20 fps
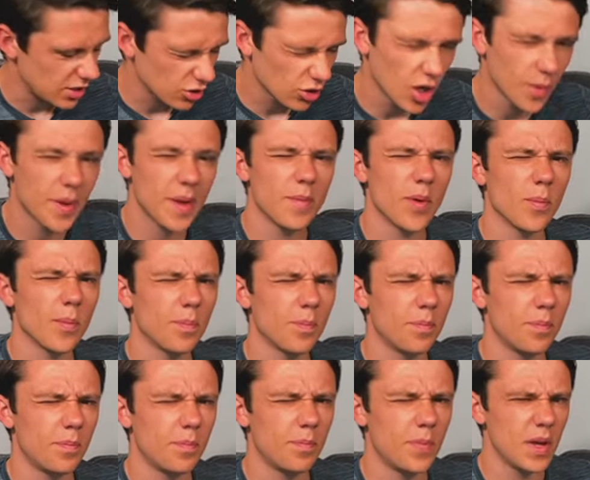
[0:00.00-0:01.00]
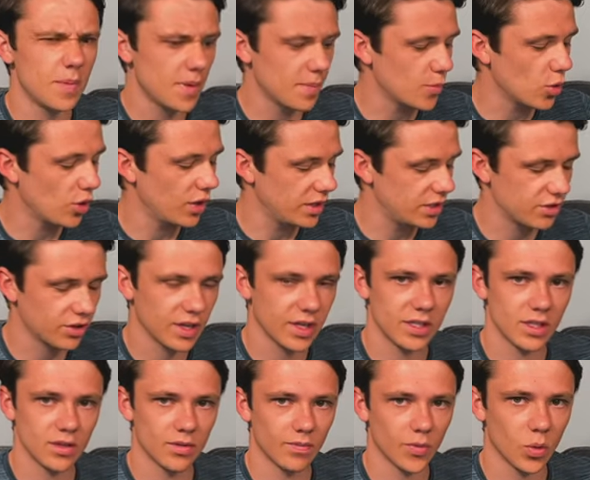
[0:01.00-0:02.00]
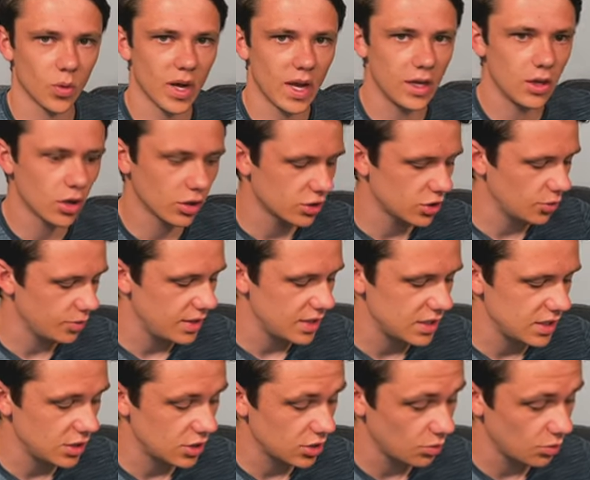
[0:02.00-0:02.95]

It's got to be a bit more intricate, okay, not too easy.